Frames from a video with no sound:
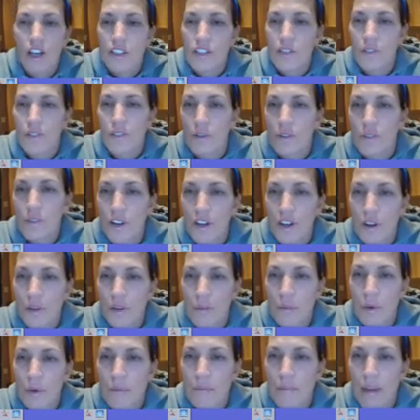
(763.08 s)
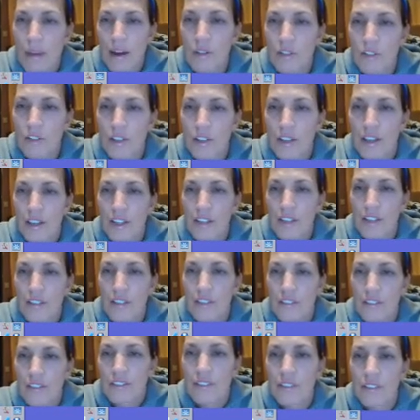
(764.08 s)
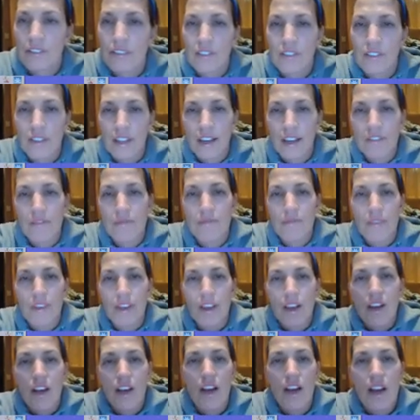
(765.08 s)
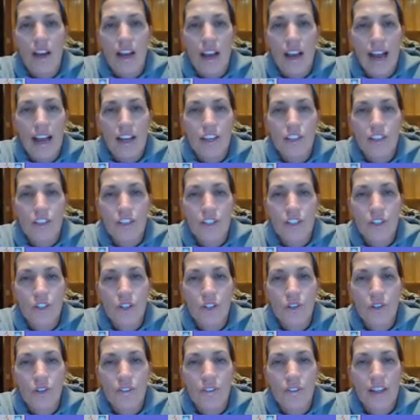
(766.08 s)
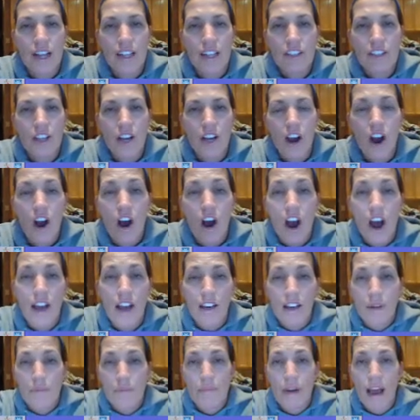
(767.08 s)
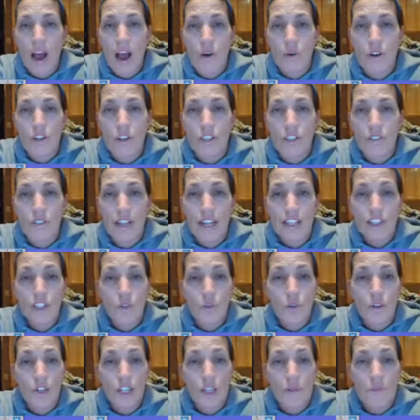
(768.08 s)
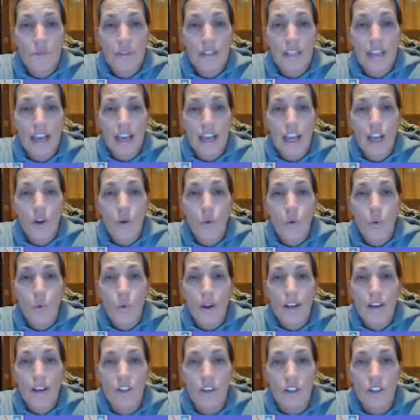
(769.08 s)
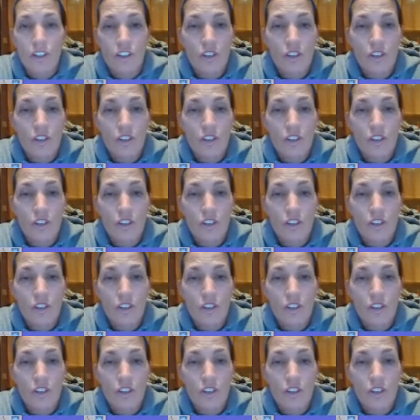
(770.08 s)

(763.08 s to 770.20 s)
So we'll come over here and put a bounce right here. Okay, at 2, that's an odd power, so that's going to be a wiggle.